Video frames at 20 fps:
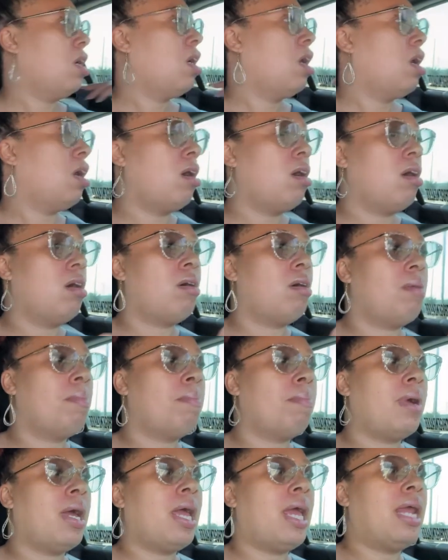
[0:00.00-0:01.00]

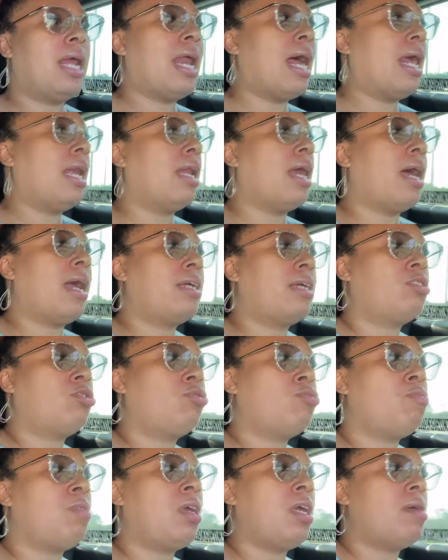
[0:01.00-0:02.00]
um, and I like
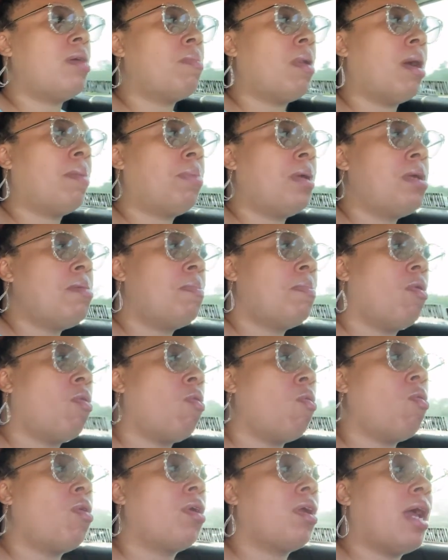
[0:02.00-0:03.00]
to get my people
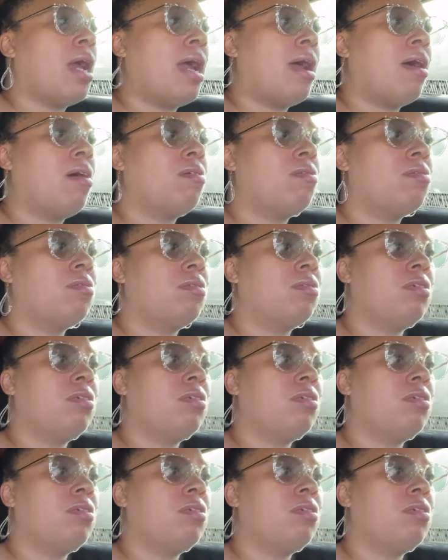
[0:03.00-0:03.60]
order out,